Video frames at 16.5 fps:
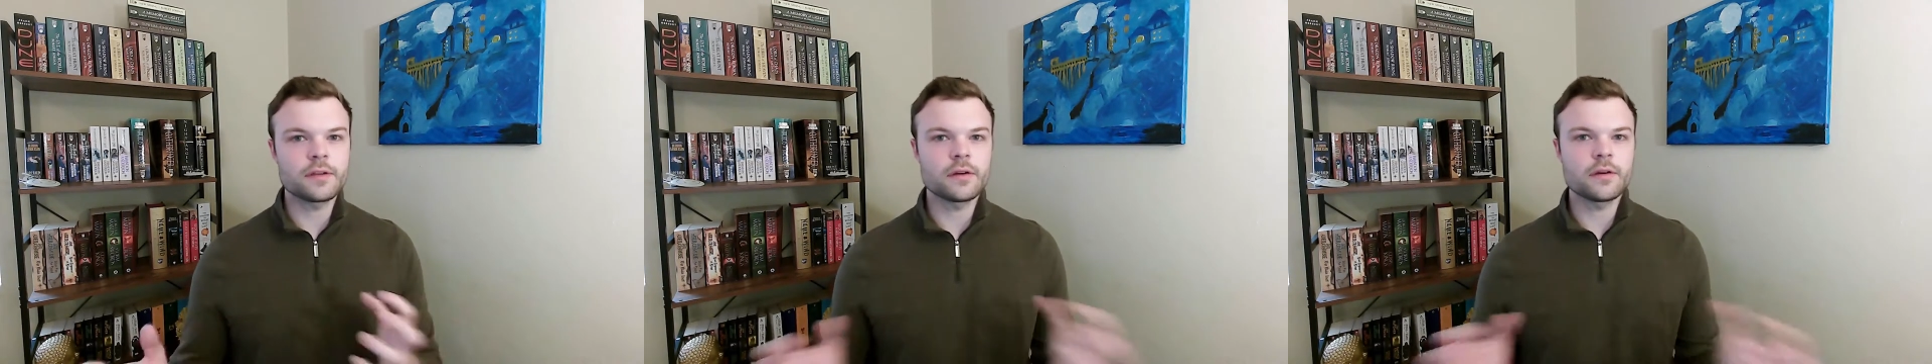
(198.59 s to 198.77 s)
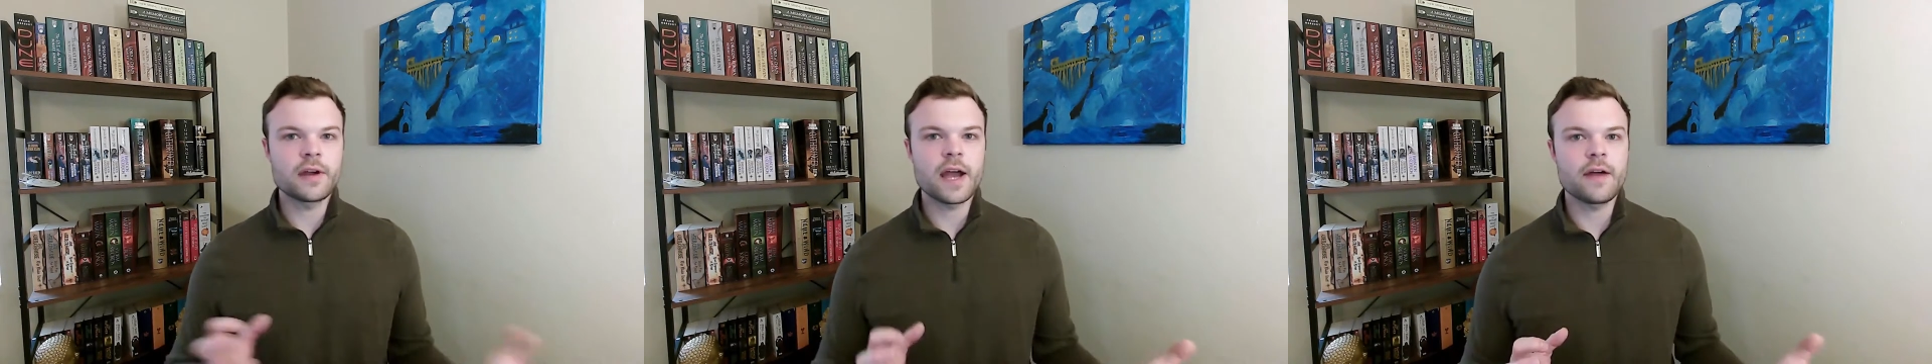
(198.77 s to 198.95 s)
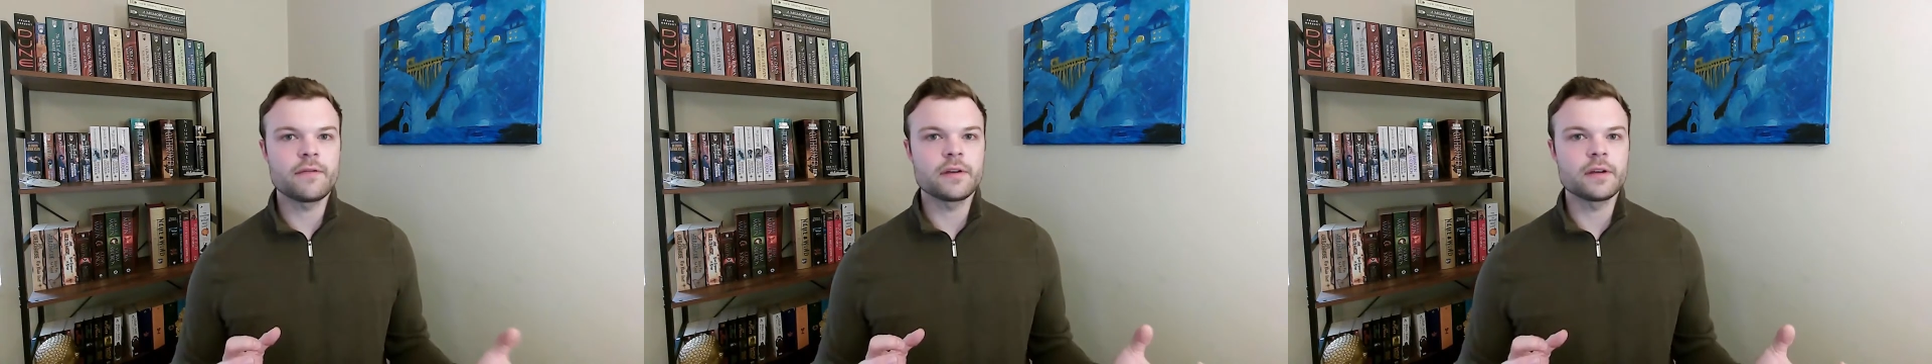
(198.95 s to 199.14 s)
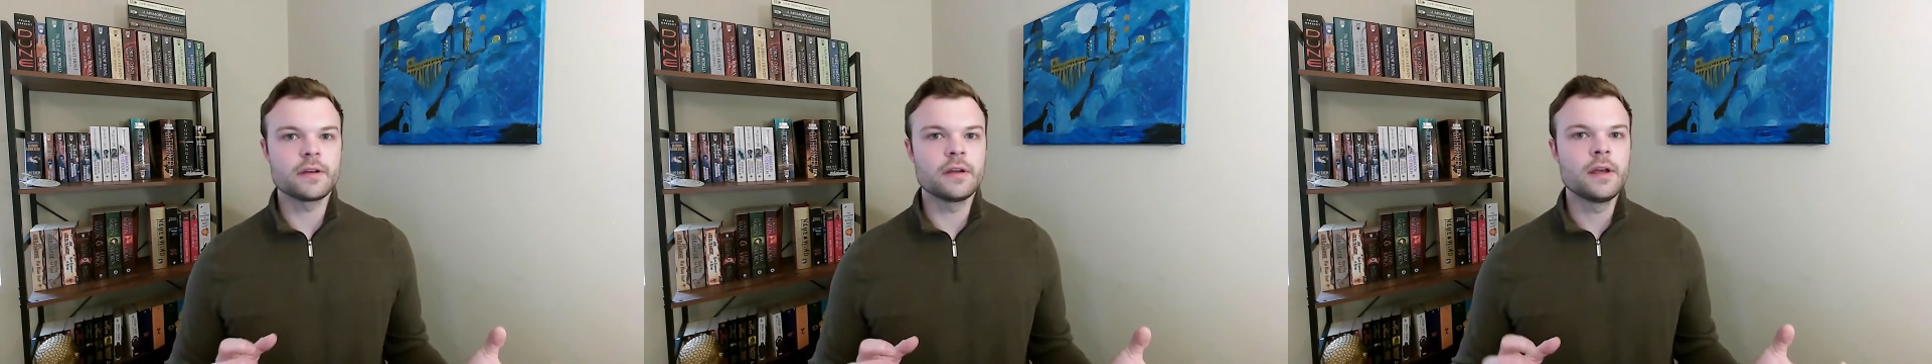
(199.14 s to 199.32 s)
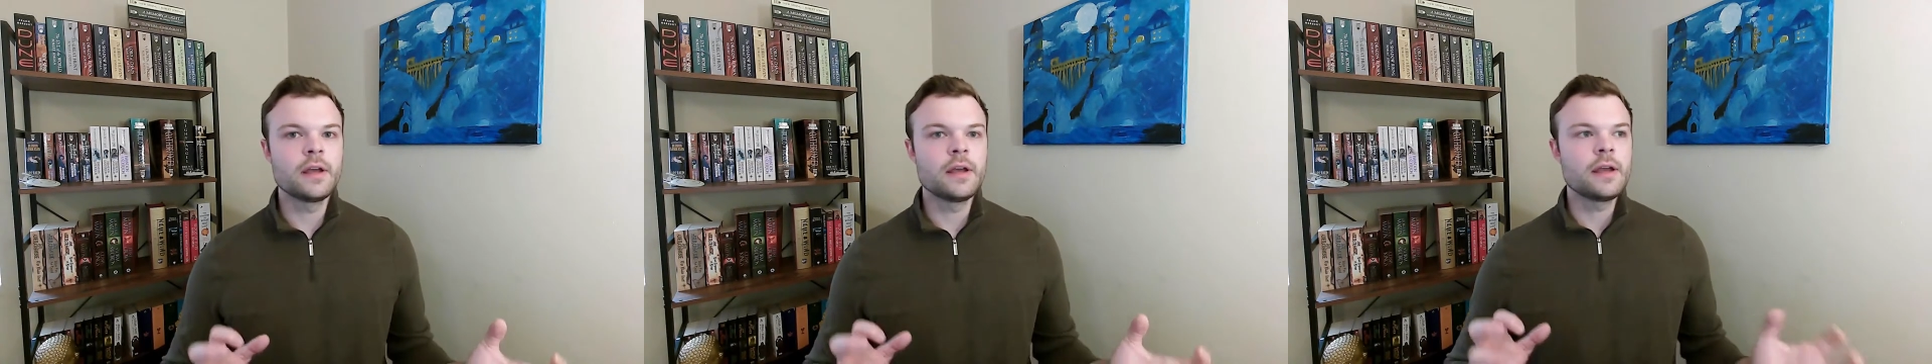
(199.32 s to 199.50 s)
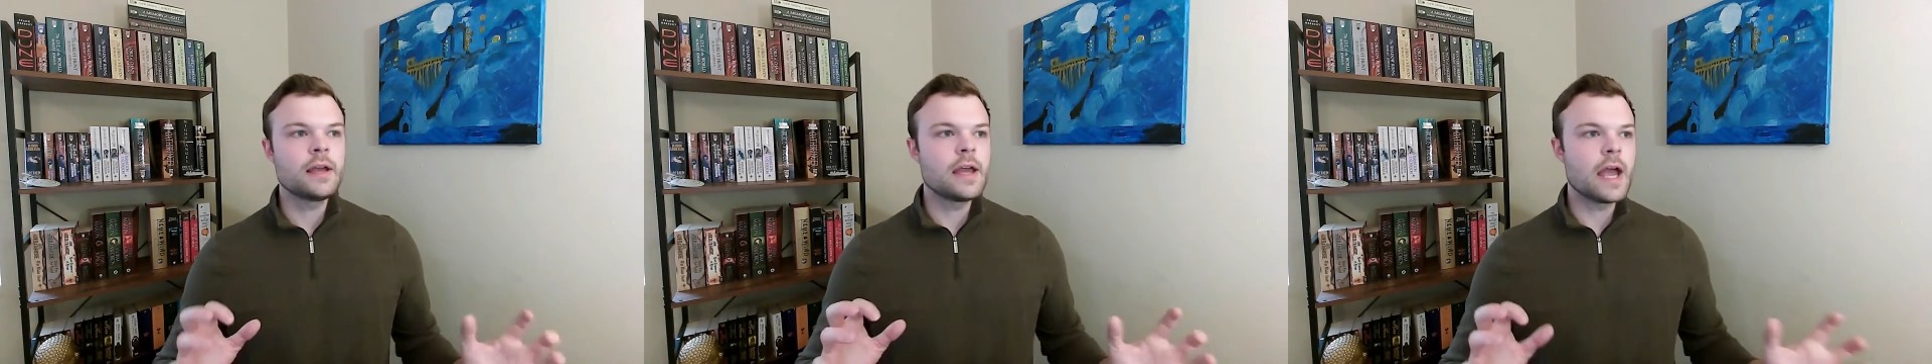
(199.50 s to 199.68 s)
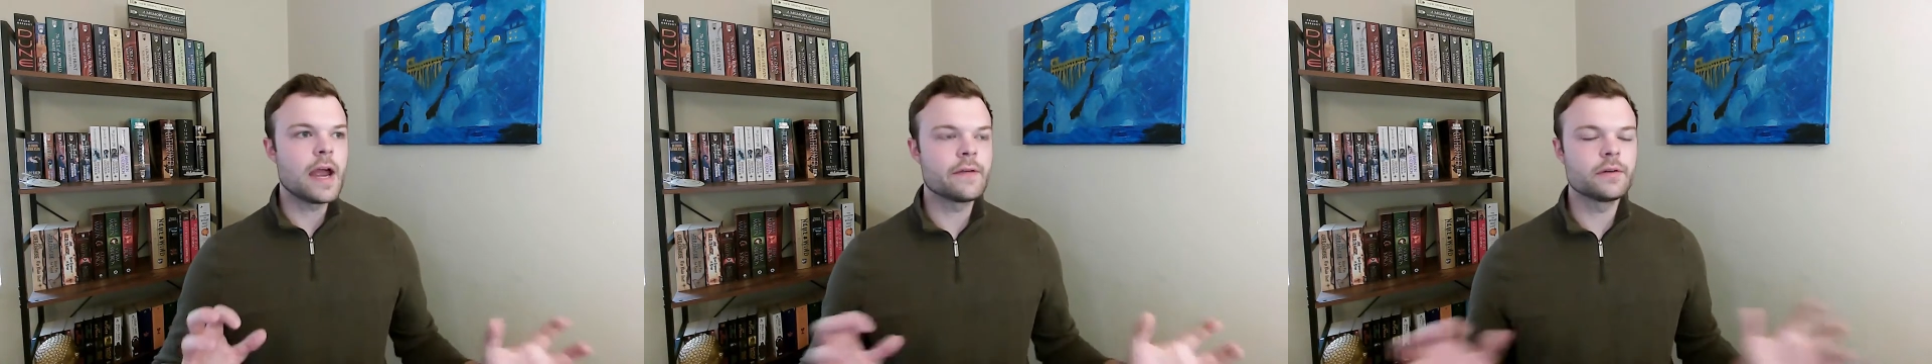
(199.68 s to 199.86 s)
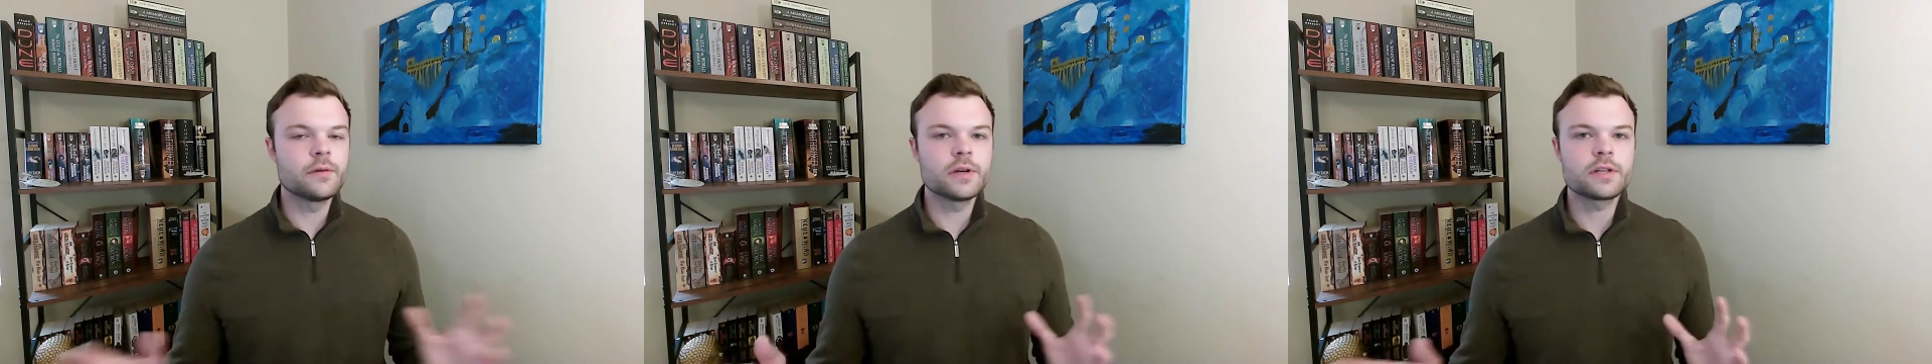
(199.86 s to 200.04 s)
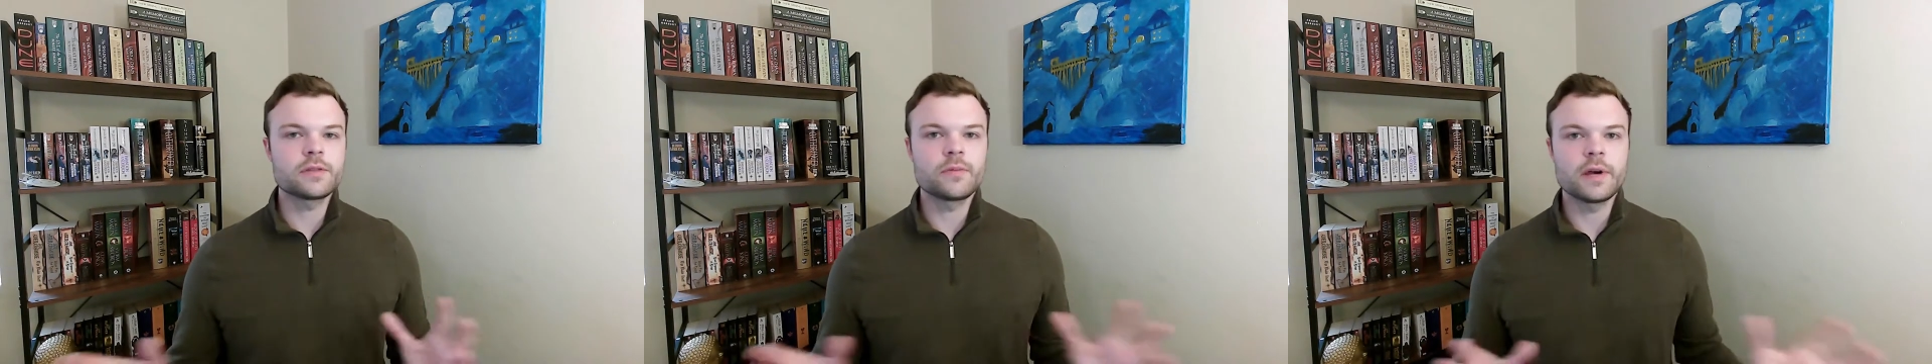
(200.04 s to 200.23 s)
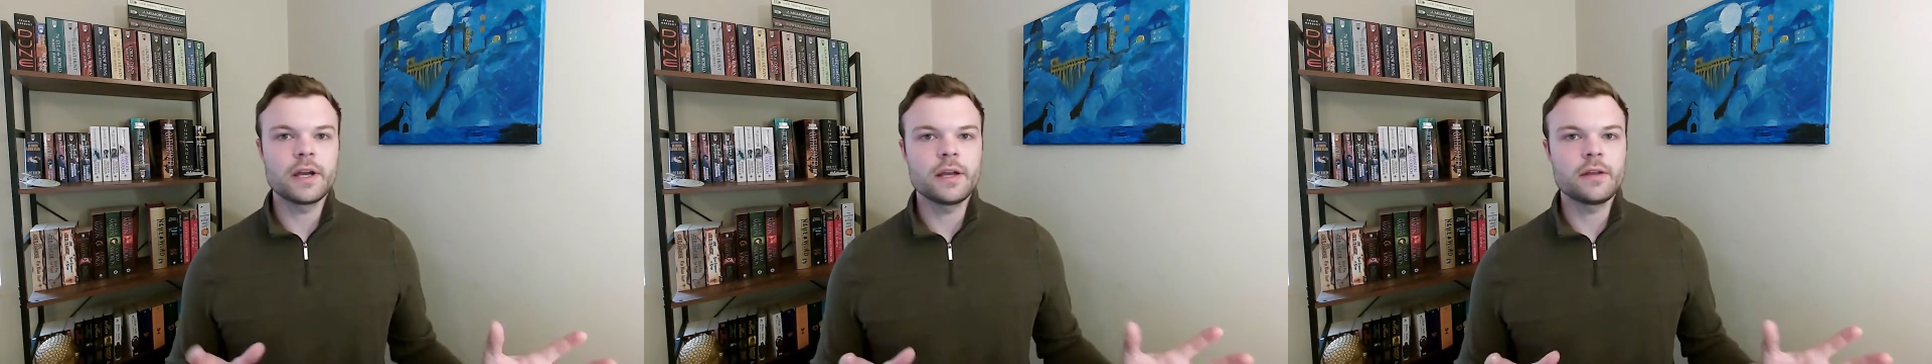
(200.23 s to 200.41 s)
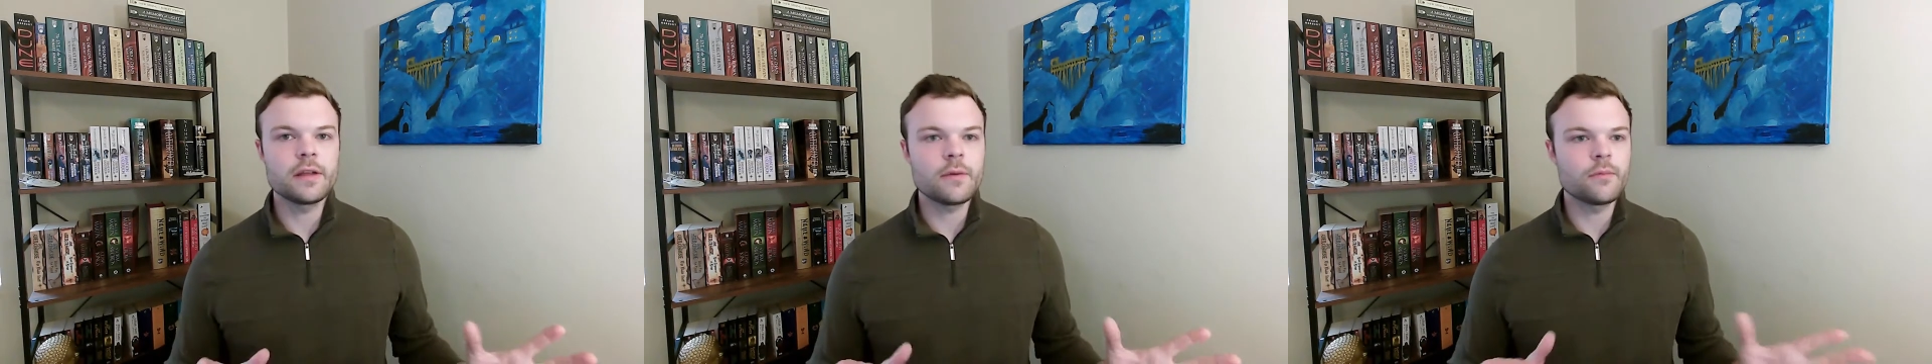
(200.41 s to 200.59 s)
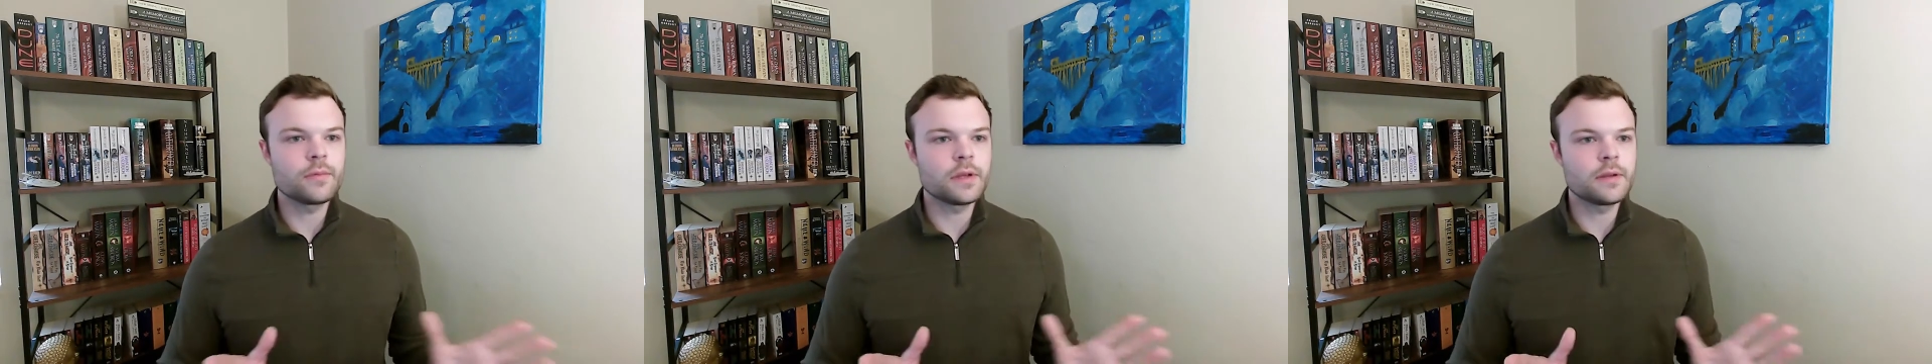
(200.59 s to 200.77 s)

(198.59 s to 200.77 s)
they're having, every which way,